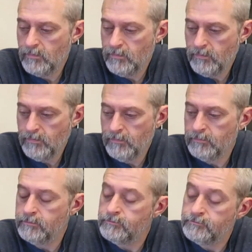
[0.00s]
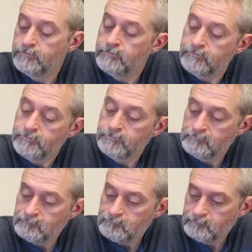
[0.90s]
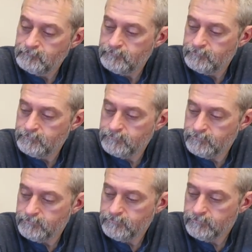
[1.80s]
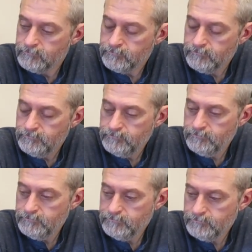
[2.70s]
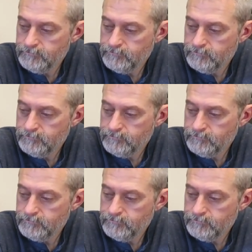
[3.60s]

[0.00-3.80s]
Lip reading: This person isn't speaking.